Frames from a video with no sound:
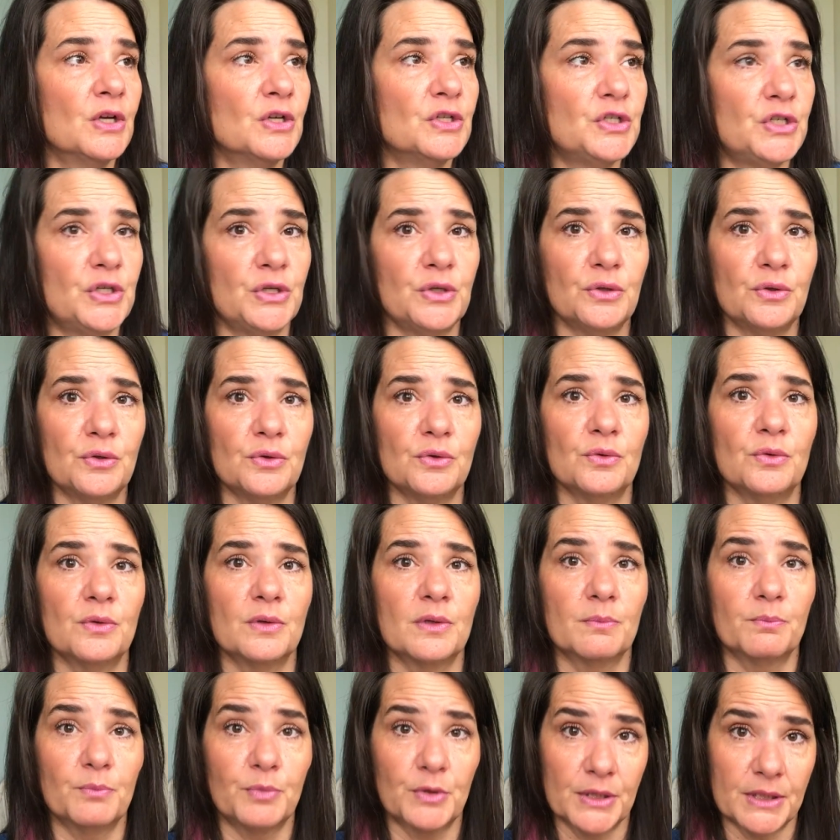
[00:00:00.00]

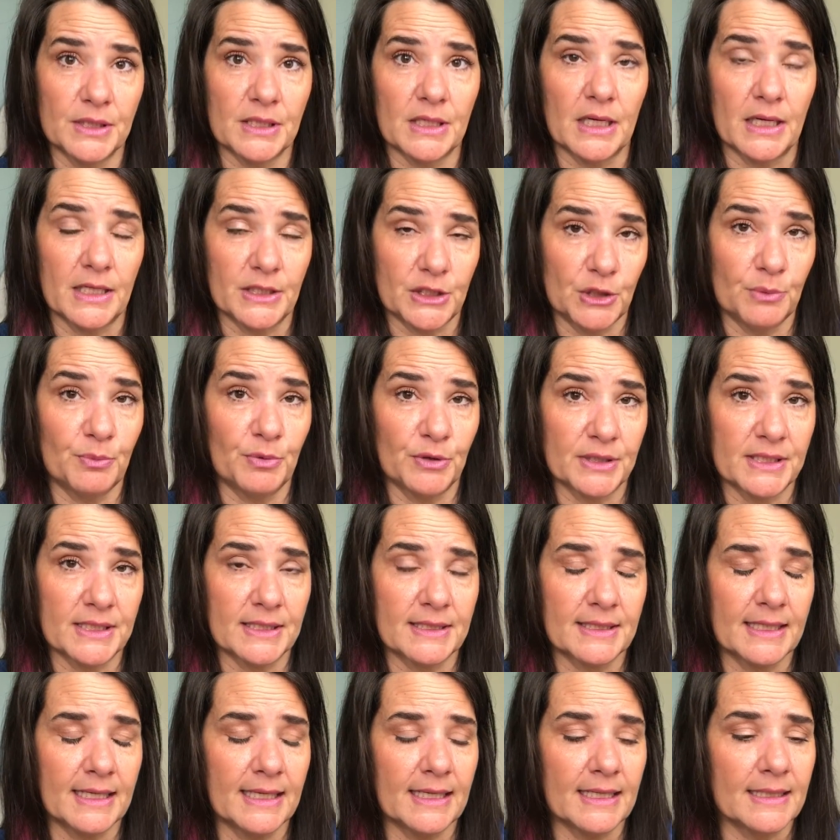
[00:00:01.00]
to
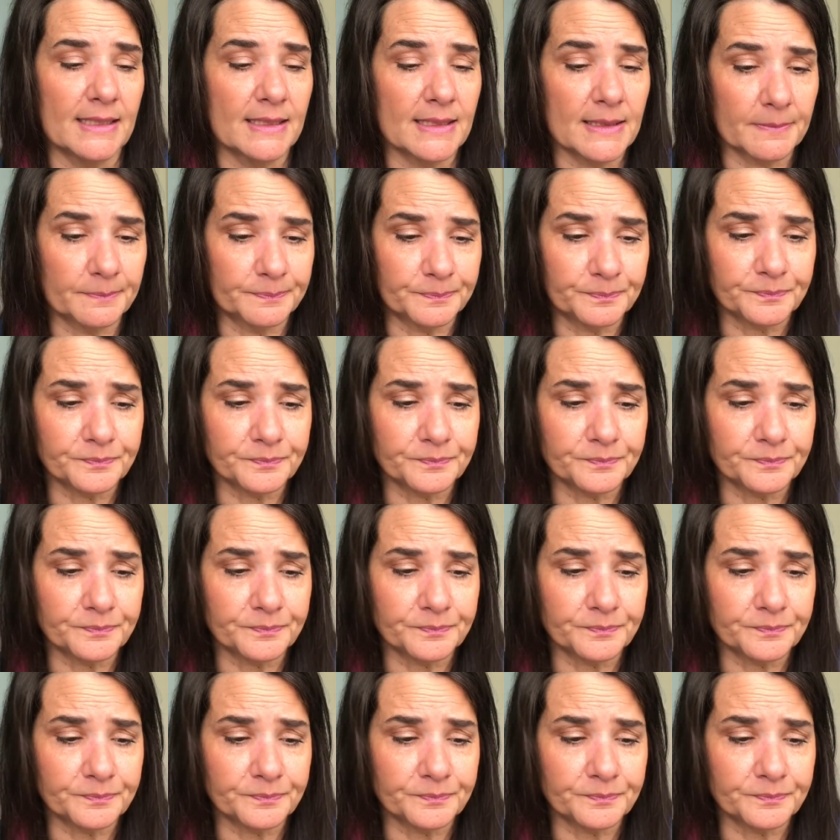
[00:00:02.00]
Princess Cays,